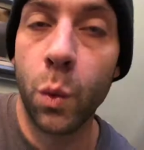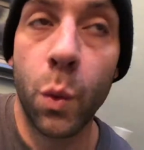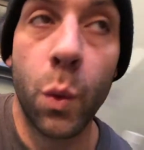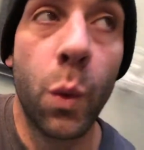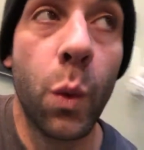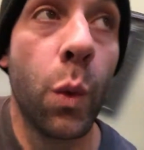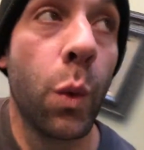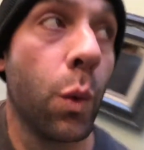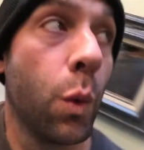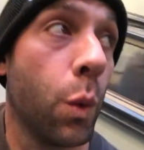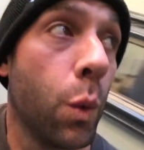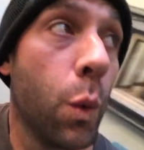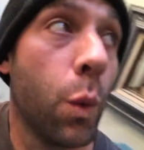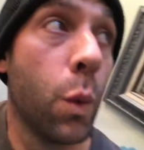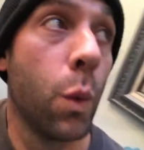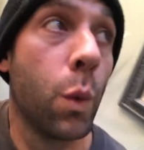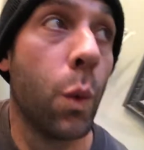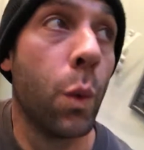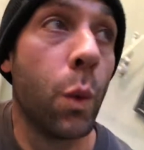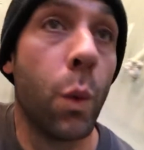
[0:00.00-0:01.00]

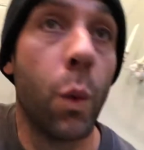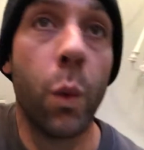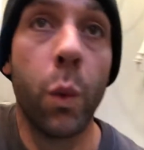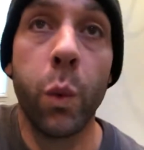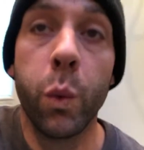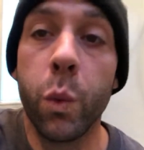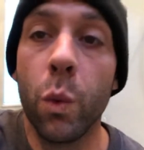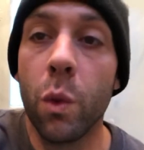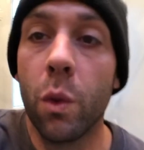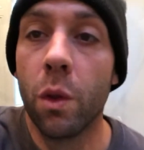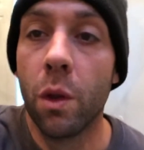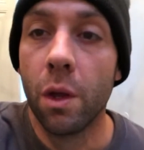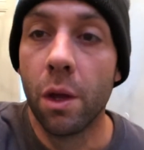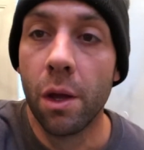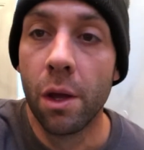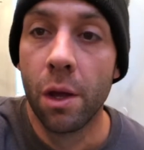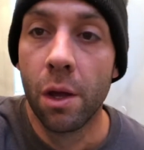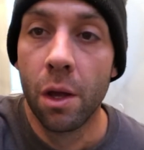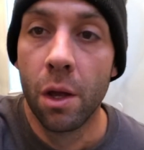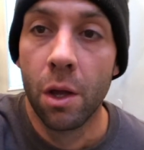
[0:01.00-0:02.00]

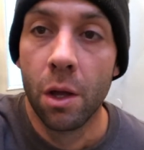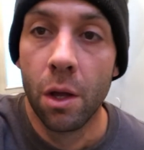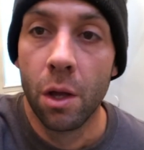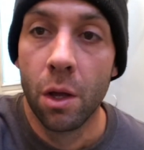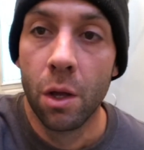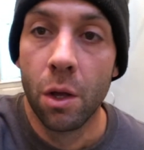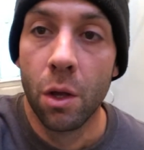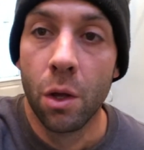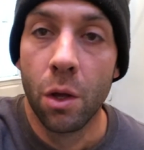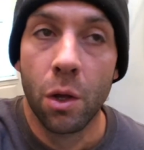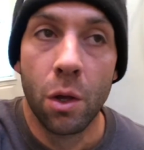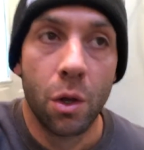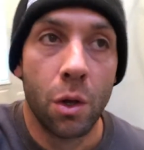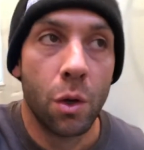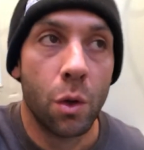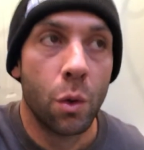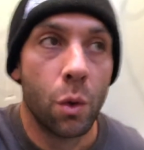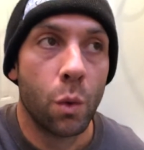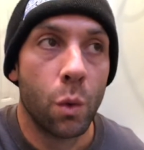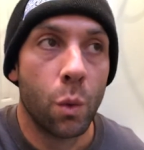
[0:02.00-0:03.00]

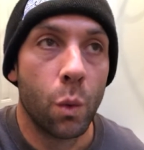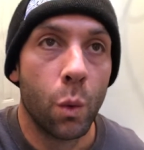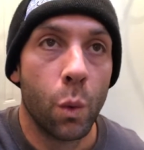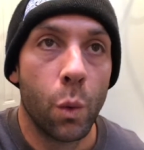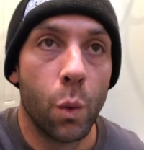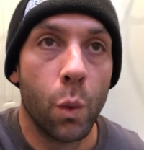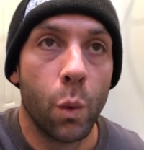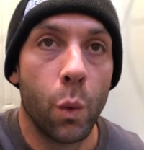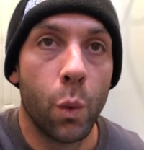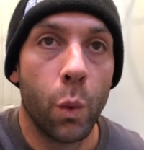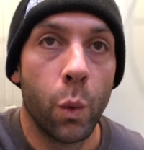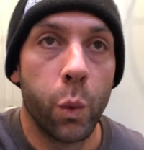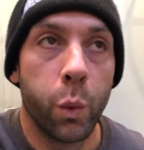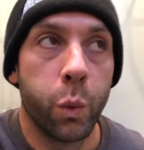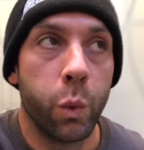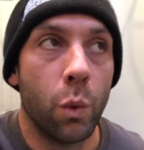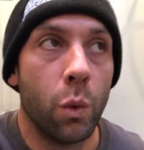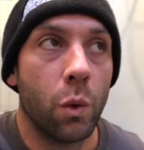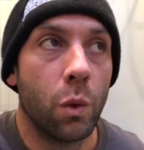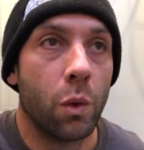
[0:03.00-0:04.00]

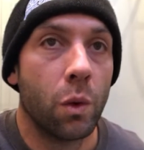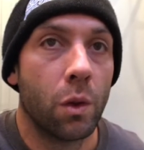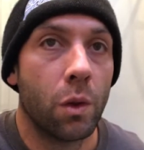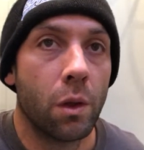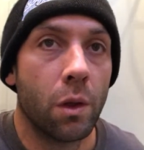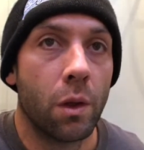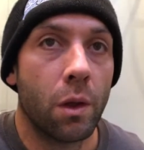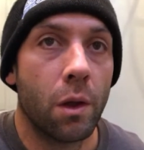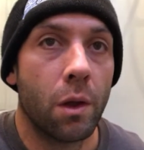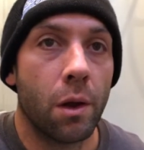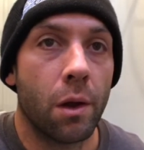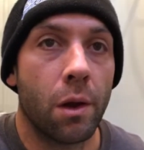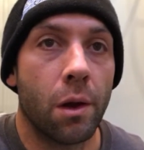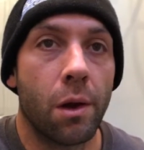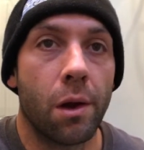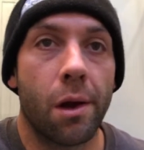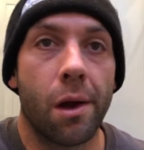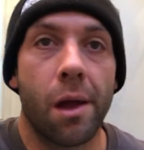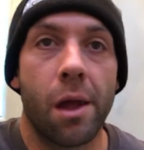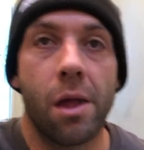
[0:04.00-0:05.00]

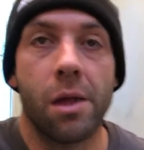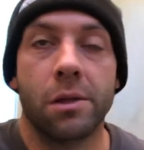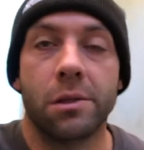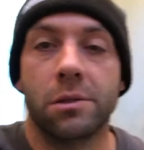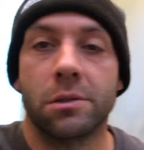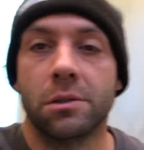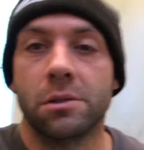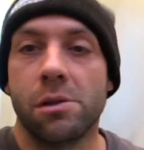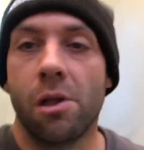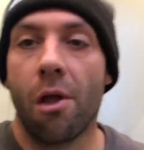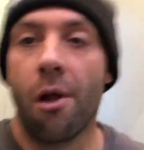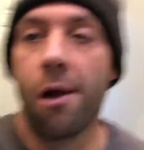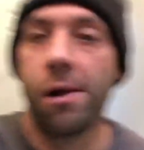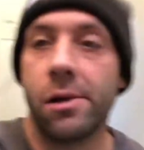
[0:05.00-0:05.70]
Nothing is said.